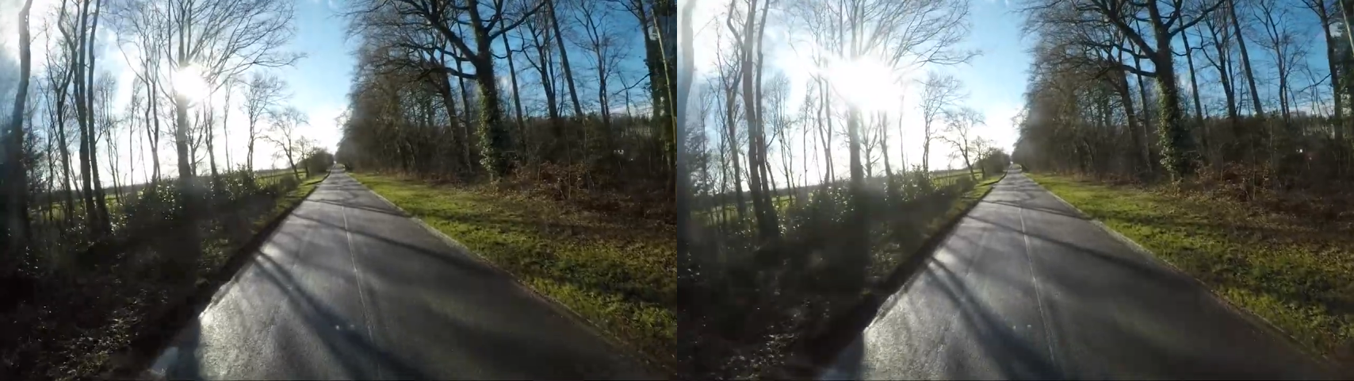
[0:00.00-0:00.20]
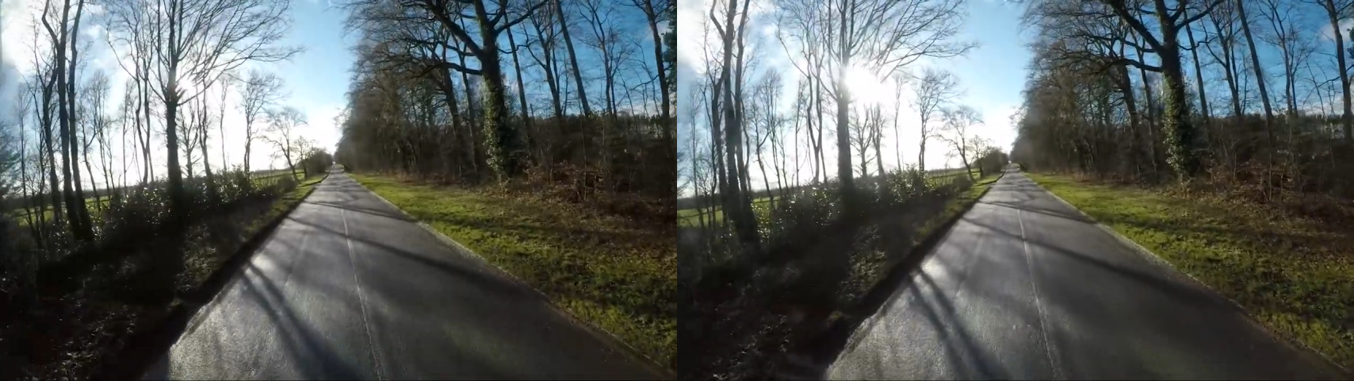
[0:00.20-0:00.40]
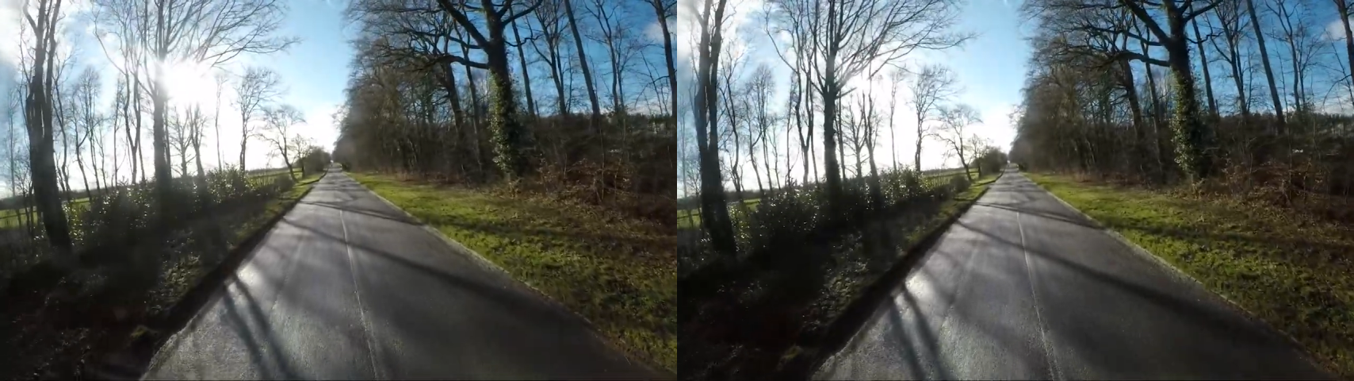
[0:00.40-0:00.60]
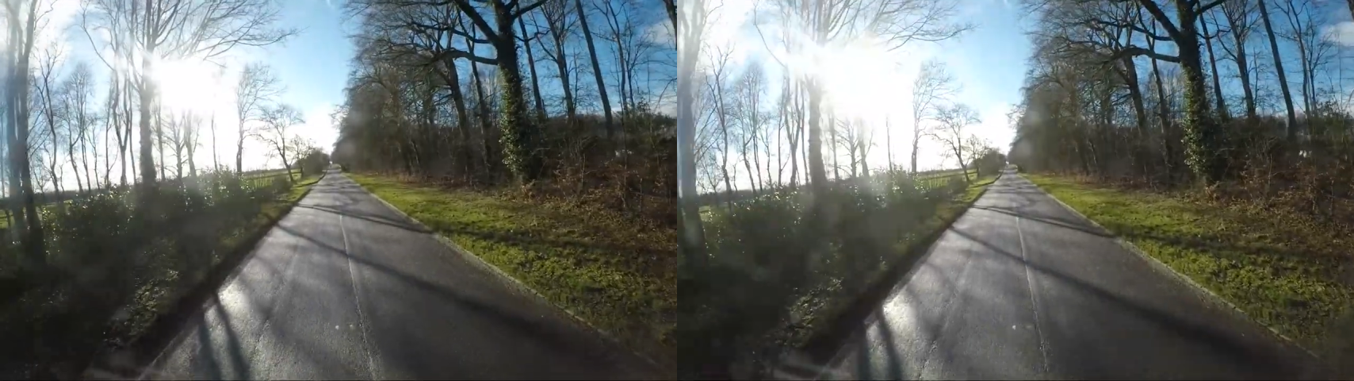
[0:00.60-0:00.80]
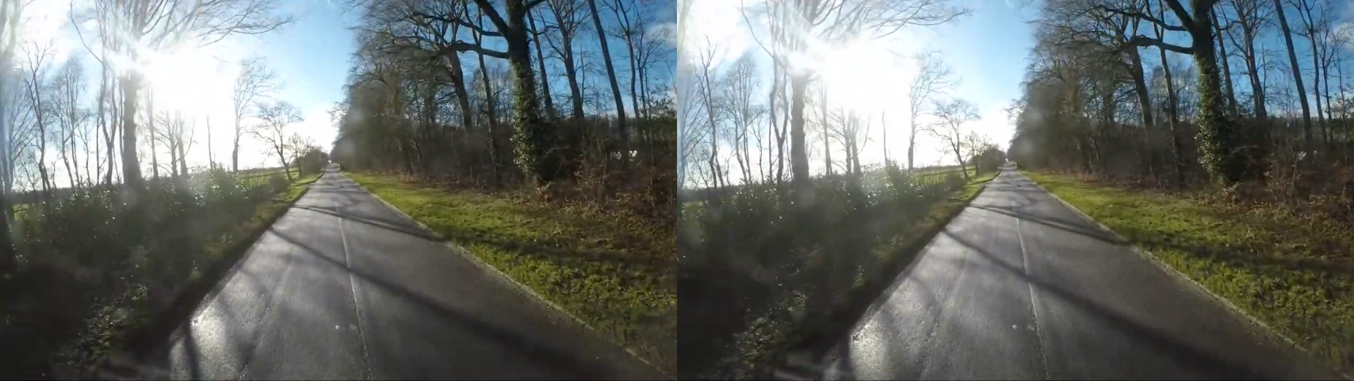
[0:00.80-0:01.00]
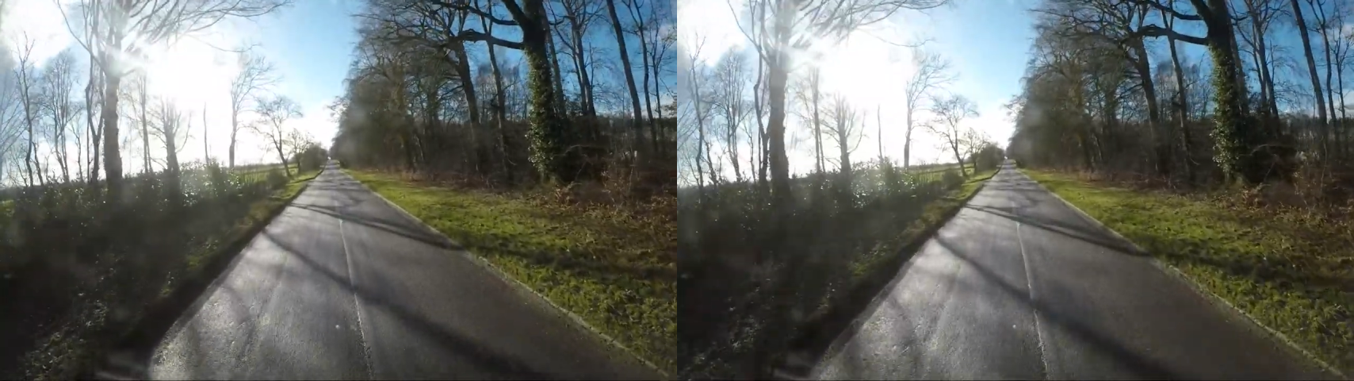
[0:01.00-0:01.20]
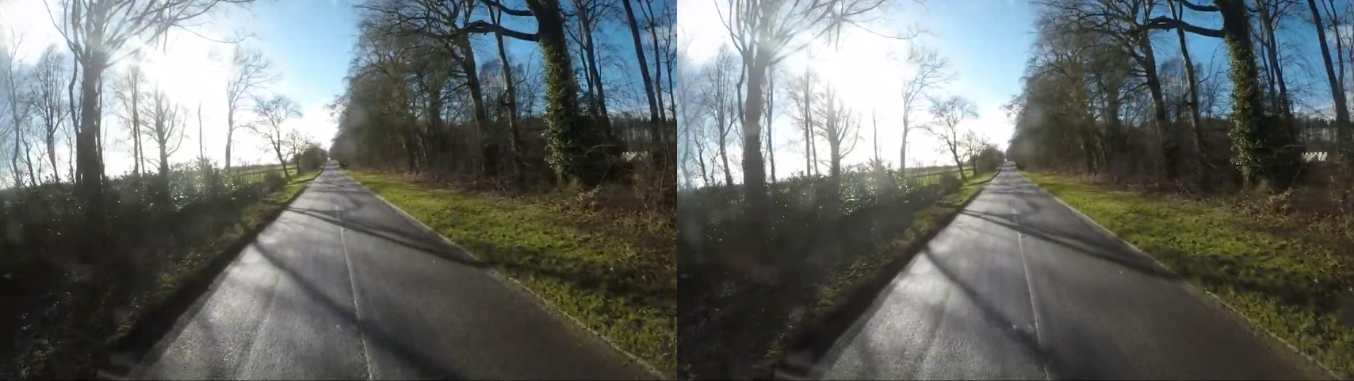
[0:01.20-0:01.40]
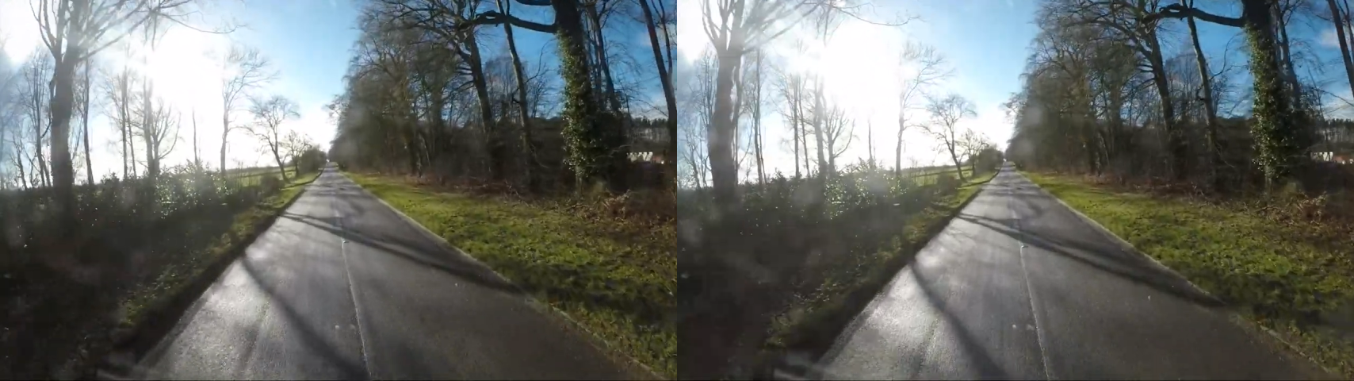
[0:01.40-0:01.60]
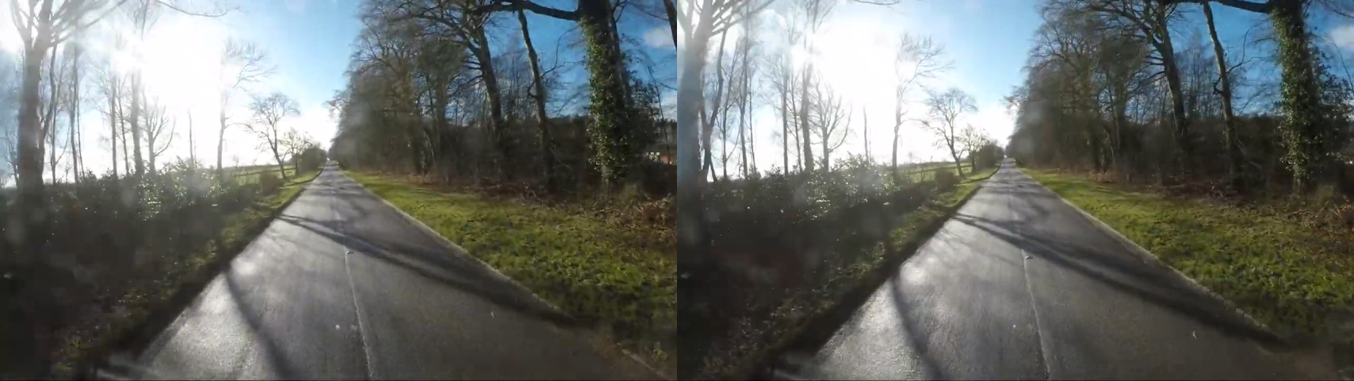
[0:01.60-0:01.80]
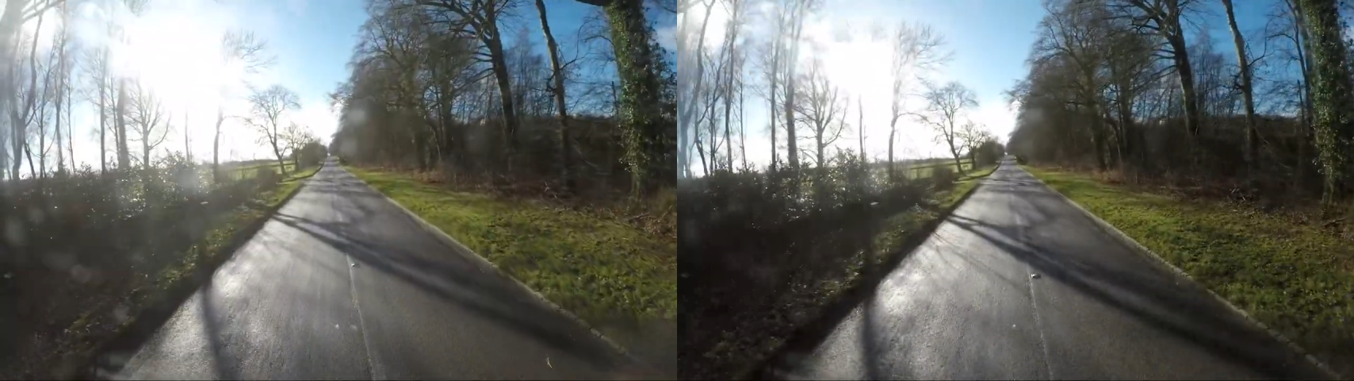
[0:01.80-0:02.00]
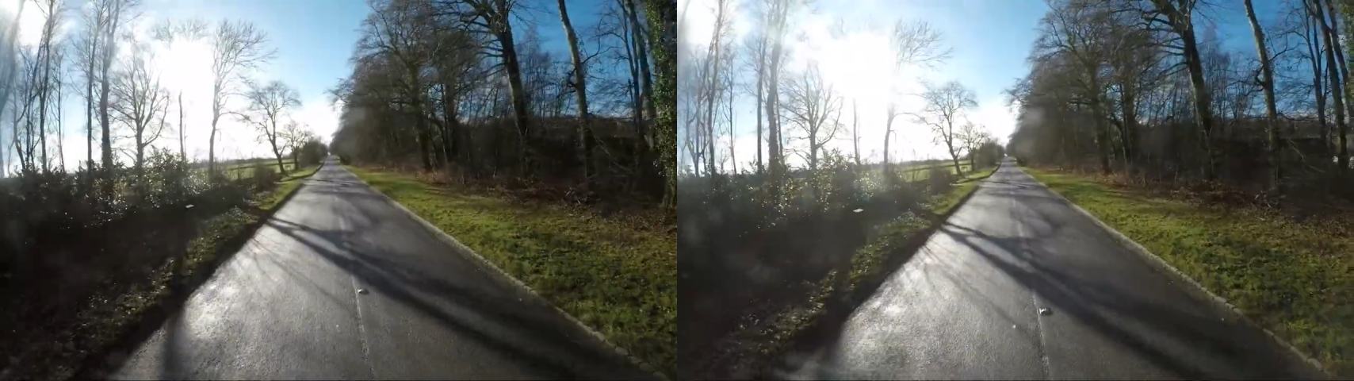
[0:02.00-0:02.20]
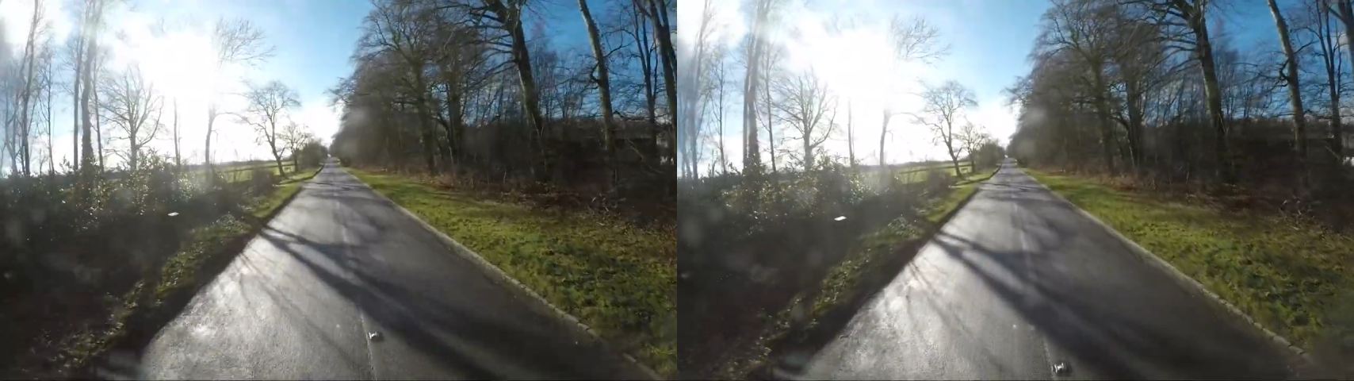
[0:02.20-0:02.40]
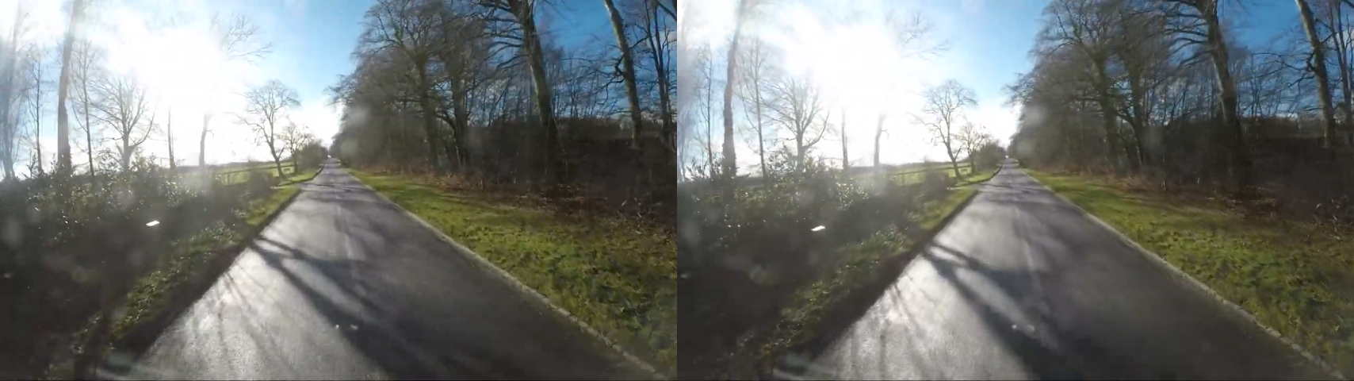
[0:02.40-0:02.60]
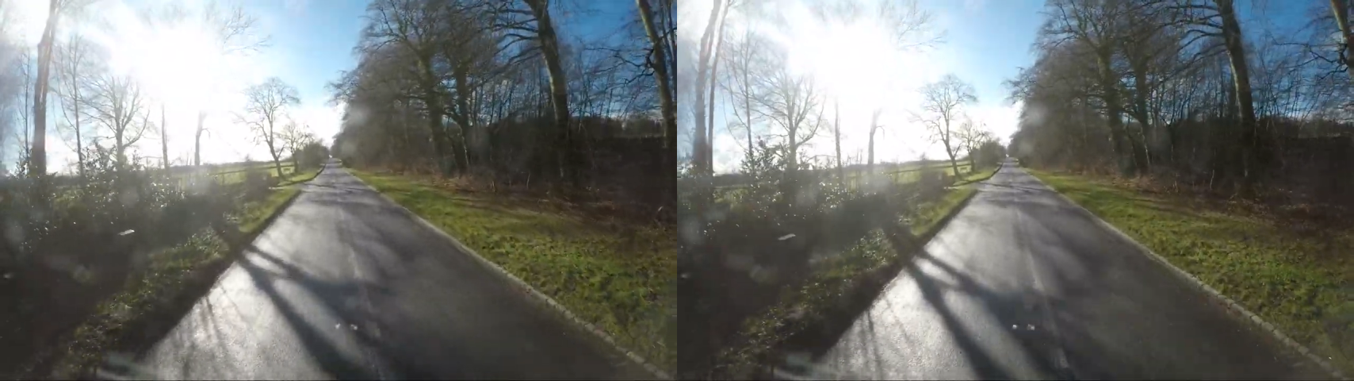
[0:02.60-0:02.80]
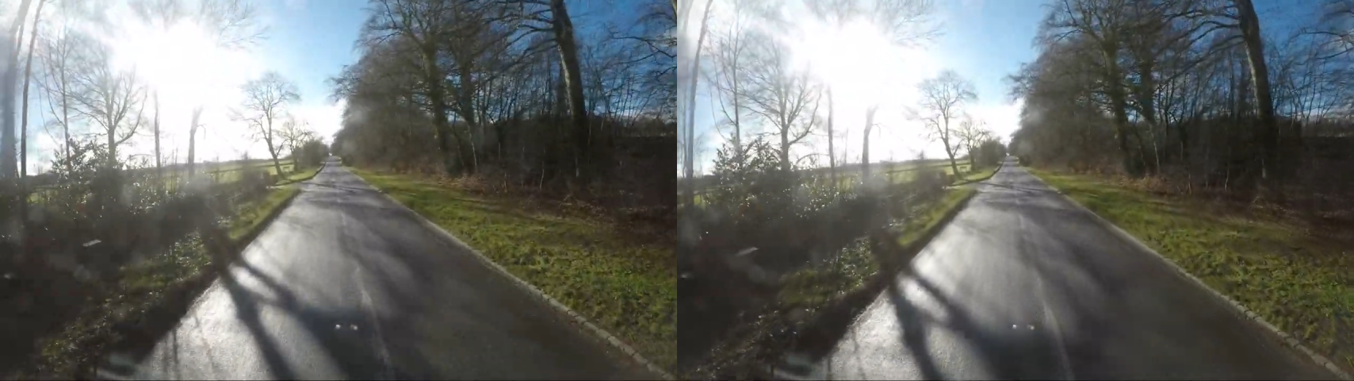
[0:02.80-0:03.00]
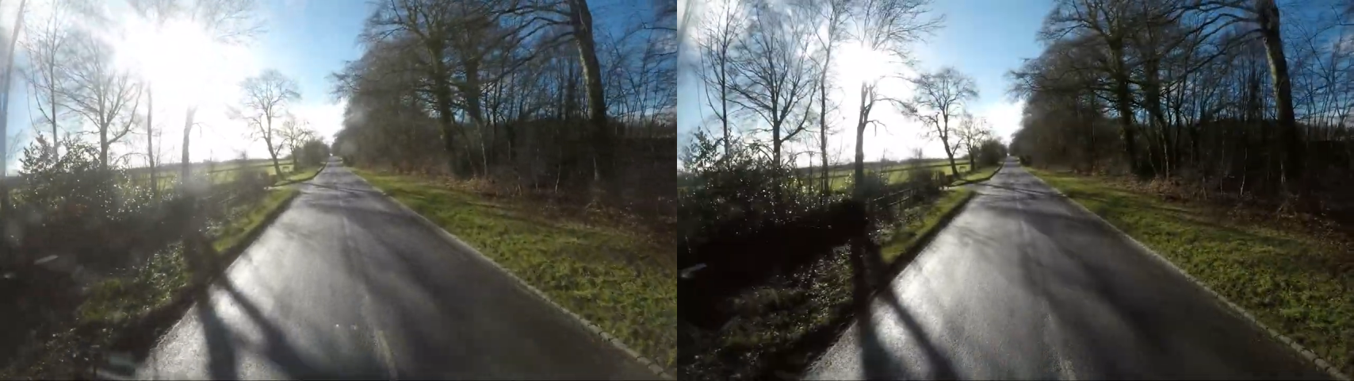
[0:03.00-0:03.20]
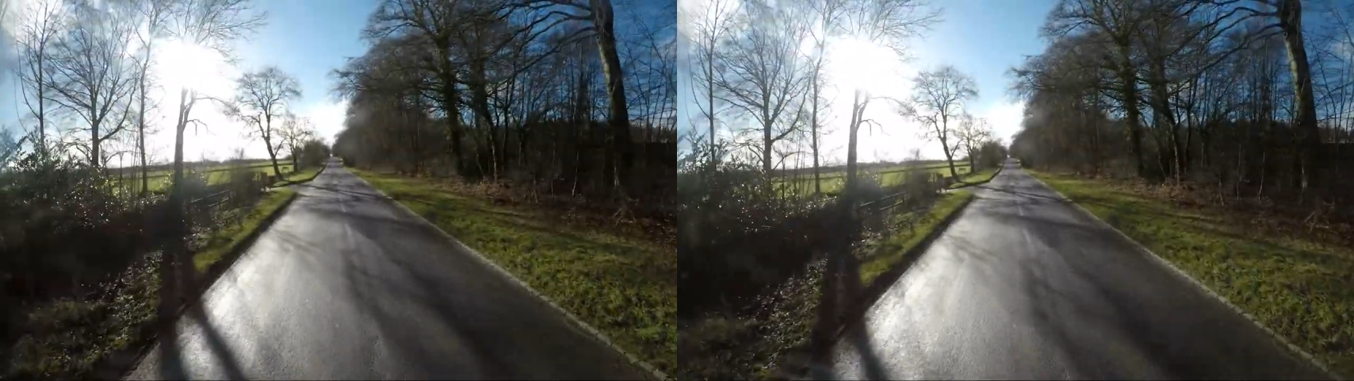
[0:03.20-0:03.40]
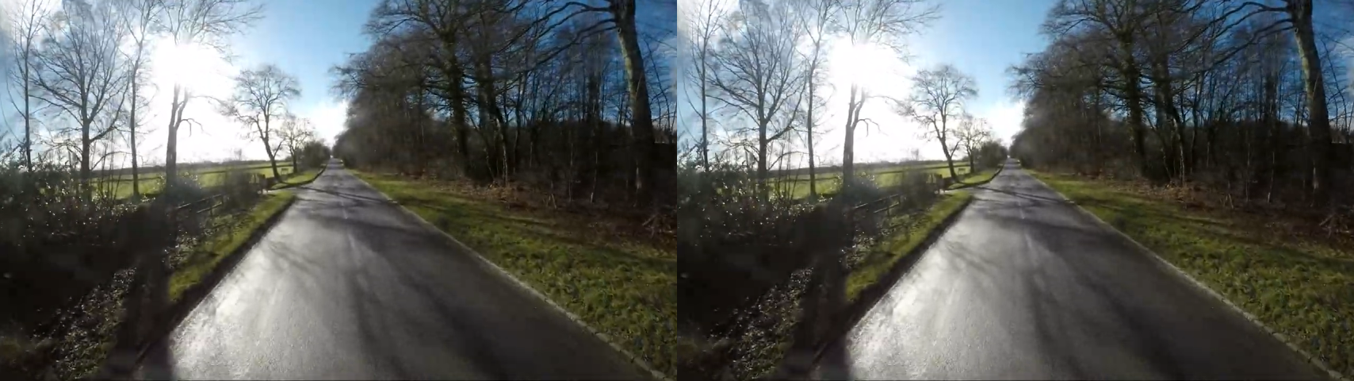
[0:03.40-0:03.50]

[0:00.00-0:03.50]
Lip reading: No face is visible, so there are no lips to read.